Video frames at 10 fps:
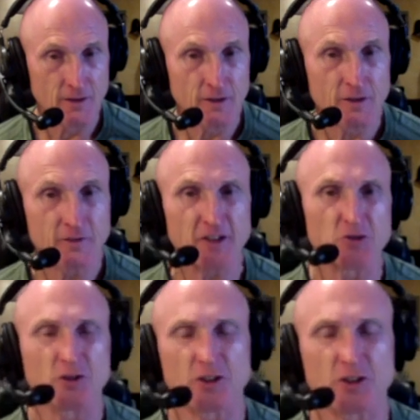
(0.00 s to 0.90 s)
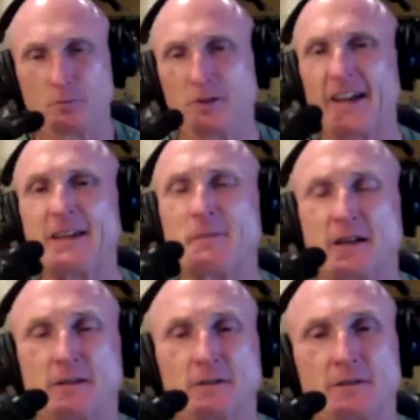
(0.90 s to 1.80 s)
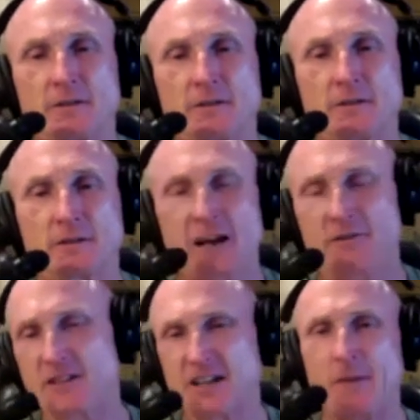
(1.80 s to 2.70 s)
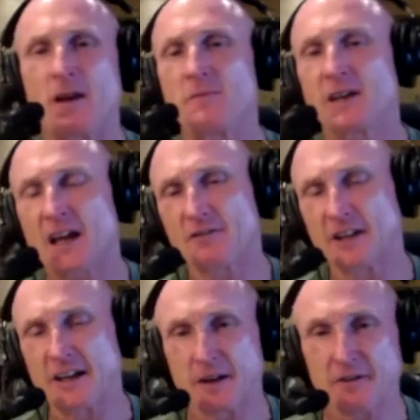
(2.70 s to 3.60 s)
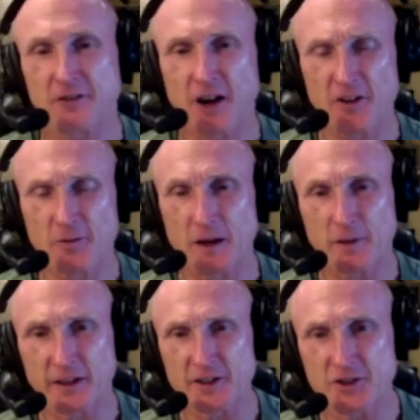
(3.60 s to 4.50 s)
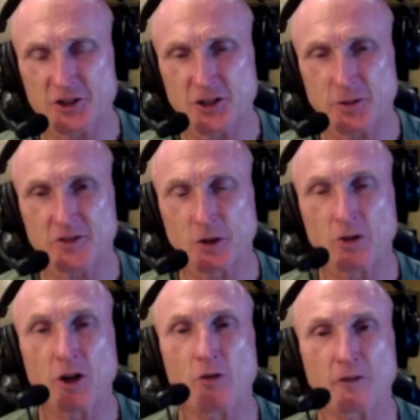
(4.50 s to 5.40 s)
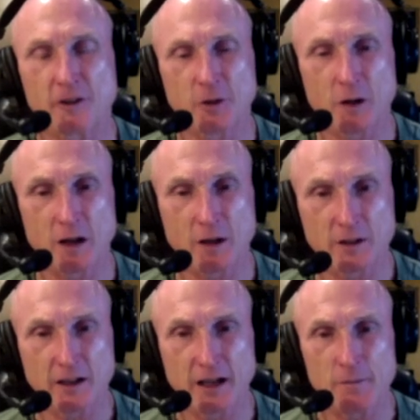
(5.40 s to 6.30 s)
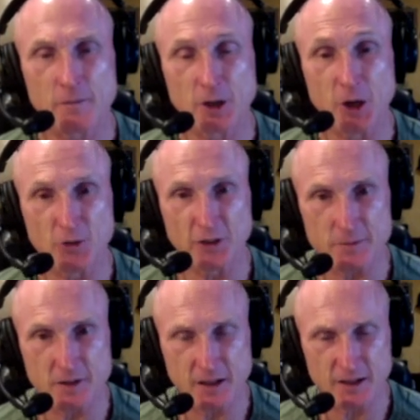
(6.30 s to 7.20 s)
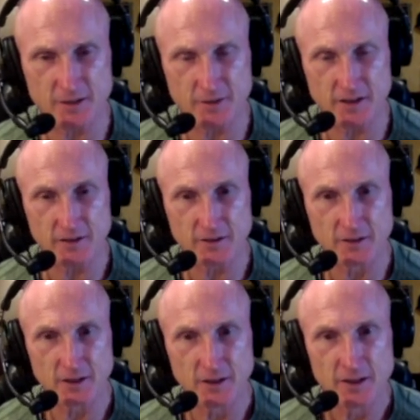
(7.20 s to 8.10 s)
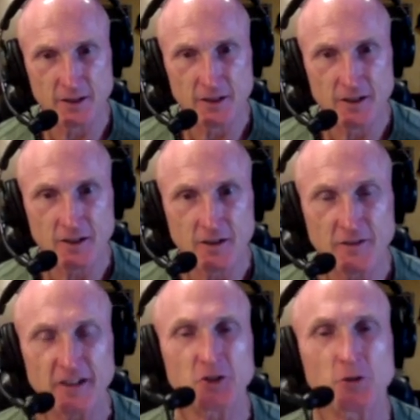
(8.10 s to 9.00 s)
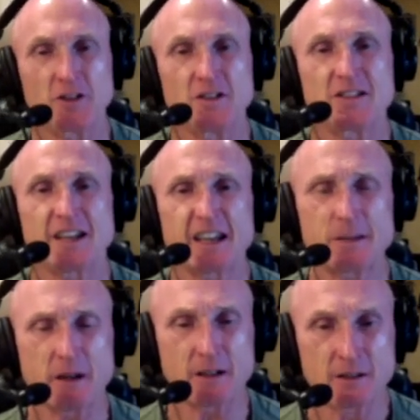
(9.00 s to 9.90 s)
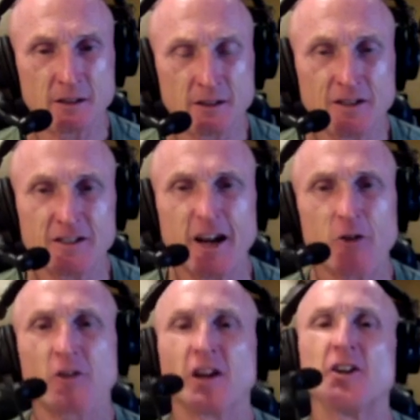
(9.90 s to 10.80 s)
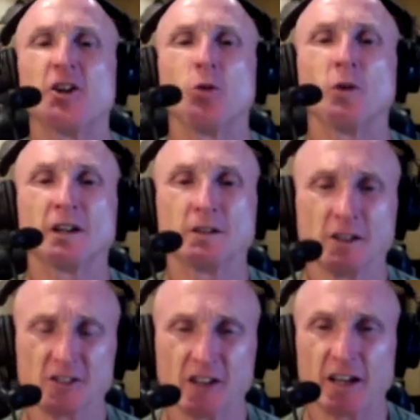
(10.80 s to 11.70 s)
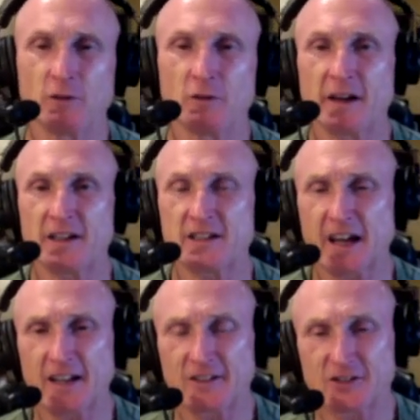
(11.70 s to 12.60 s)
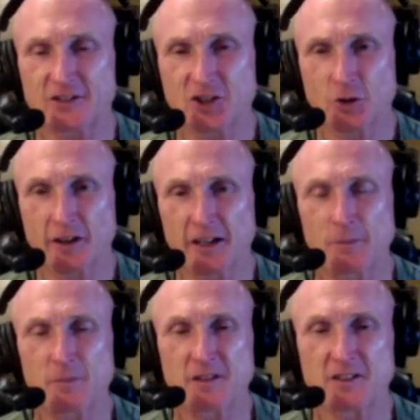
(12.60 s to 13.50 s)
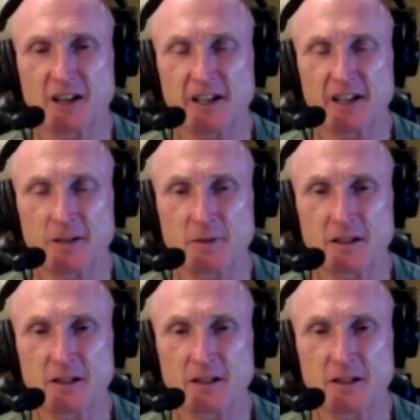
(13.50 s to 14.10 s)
Then you can blame it. Every time I behave like my father, my relationships don't go very well, and I'm lonely because of it. Then you can tame it. Now that I know what it looks like when my dad's showing up inside of me